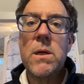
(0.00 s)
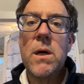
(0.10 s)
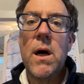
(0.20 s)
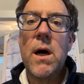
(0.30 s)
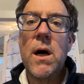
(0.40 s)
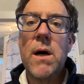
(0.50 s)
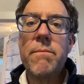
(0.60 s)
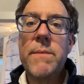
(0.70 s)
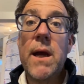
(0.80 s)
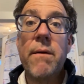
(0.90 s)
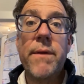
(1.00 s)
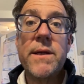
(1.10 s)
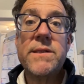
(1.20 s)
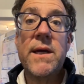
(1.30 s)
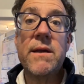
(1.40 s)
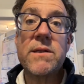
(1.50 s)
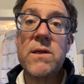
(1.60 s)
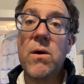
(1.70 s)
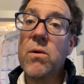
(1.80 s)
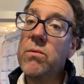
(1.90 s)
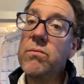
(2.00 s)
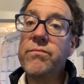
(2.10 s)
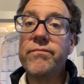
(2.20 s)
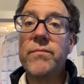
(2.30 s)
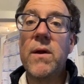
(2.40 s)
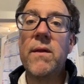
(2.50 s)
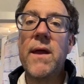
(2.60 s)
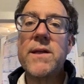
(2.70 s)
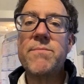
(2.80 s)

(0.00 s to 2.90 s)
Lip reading: yeah, that's it. So that's